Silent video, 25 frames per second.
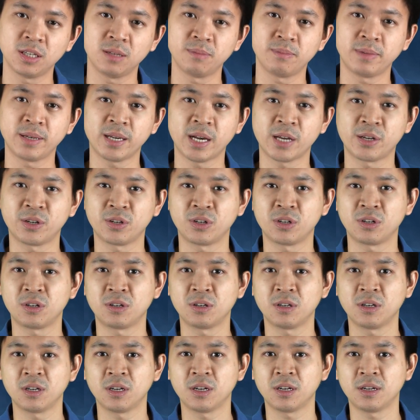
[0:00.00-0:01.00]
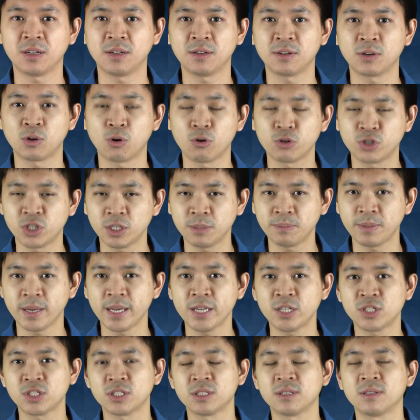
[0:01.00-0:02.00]
my other coaching
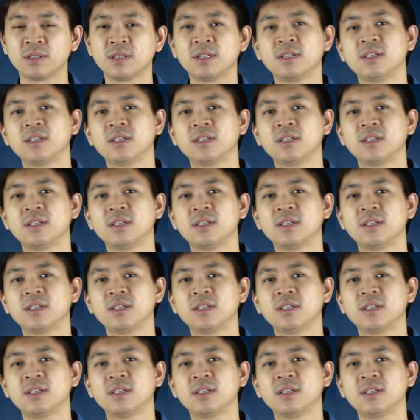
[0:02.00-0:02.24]
page,